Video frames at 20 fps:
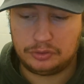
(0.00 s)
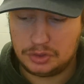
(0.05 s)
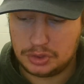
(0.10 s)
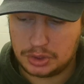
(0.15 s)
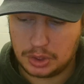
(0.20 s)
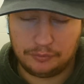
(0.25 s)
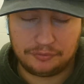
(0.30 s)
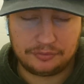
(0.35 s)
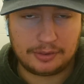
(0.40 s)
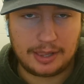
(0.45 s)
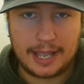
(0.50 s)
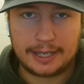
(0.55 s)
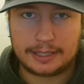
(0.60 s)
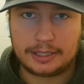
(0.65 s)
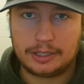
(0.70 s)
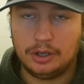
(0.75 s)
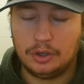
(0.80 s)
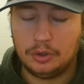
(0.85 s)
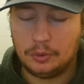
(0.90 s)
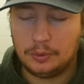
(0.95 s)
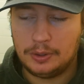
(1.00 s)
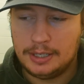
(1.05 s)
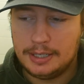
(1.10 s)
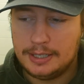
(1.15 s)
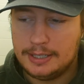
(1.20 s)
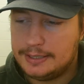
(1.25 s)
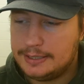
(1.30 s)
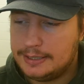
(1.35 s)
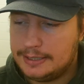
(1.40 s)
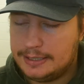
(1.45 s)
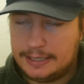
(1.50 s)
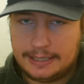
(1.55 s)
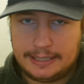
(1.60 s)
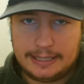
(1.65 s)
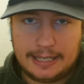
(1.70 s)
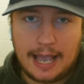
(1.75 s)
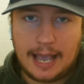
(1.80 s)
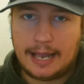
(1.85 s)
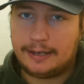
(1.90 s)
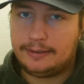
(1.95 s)
Joe Flacco, you
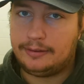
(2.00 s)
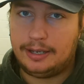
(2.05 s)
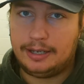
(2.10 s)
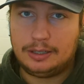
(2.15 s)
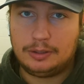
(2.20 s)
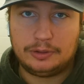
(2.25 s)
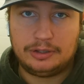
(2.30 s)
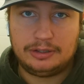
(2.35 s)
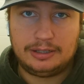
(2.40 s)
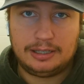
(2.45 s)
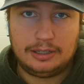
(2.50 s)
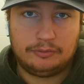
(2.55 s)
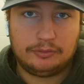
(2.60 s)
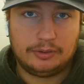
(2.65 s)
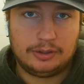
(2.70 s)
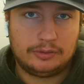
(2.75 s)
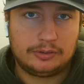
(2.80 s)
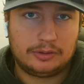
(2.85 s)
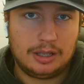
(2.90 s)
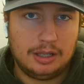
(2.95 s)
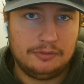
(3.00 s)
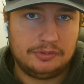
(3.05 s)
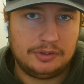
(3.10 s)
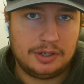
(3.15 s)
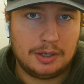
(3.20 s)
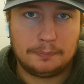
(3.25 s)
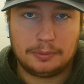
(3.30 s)
gotta take what the defense gives you.